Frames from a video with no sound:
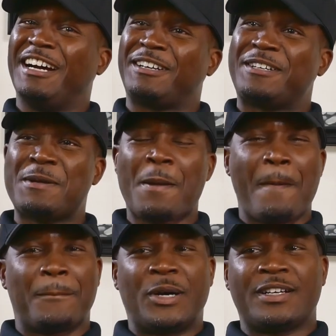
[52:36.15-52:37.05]

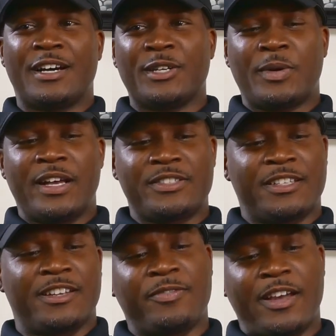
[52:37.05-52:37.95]
But otherwise, you
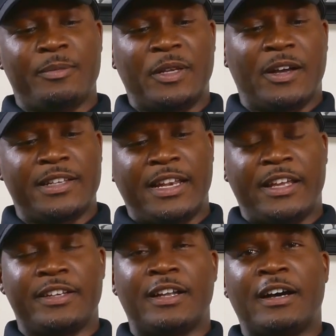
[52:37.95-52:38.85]
can find me
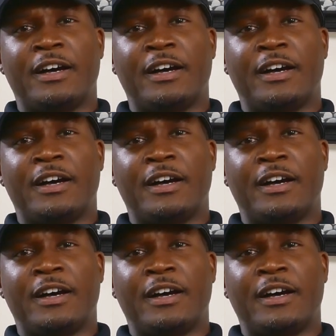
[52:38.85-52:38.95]
online.